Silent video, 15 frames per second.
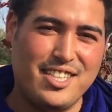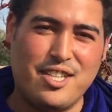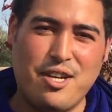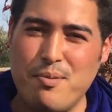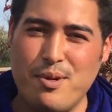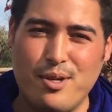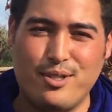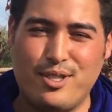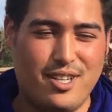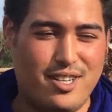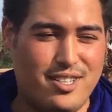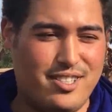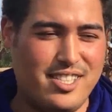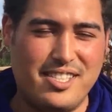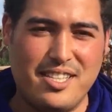
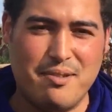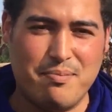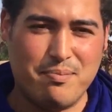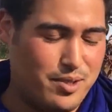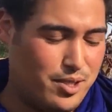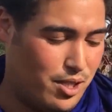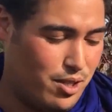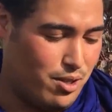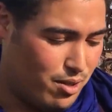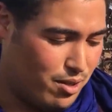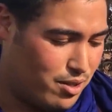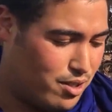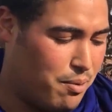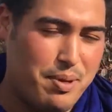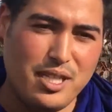commercial system. So
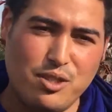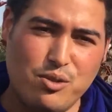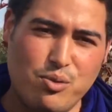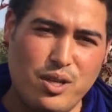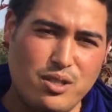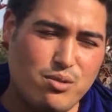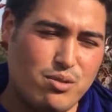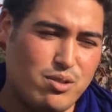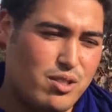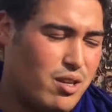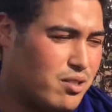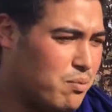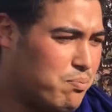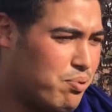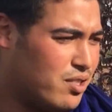the best way to
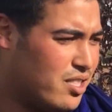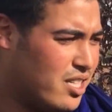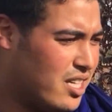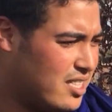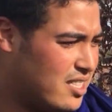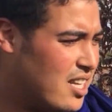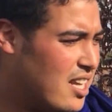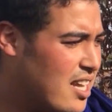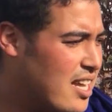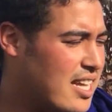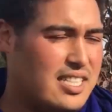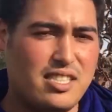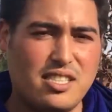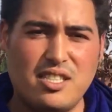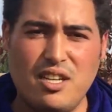start a project,
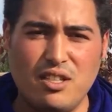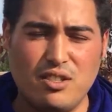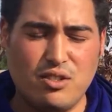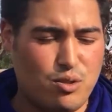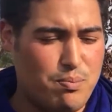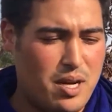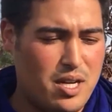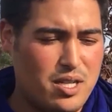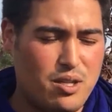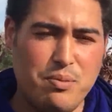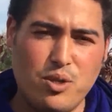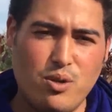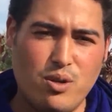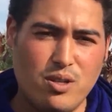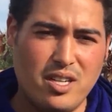it's not to buy the
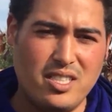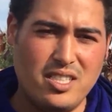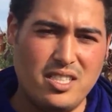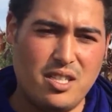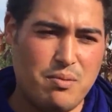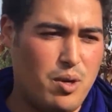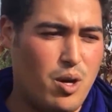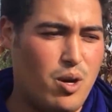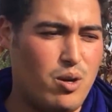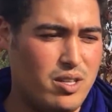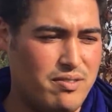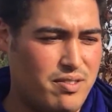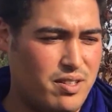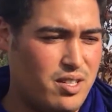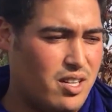microorganism or
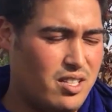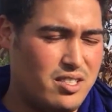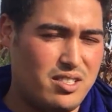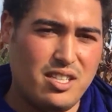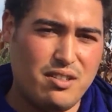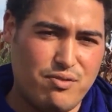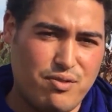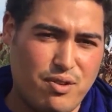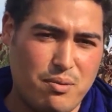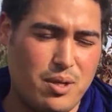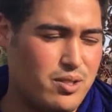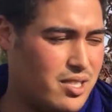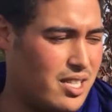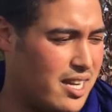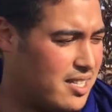even nothing from
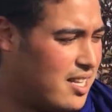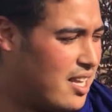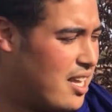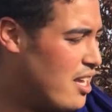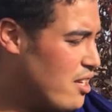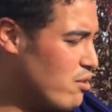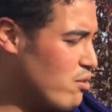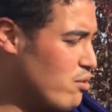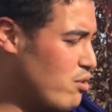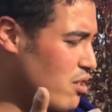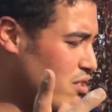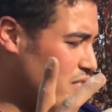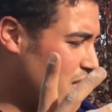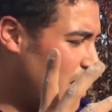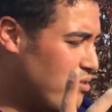outside. You
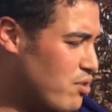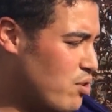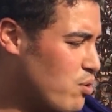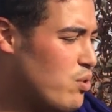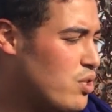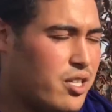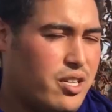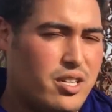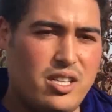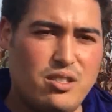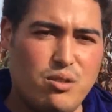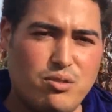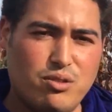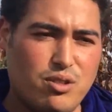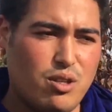just have to
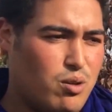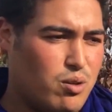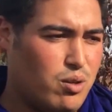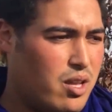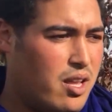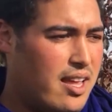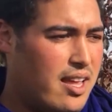regenerate your soil,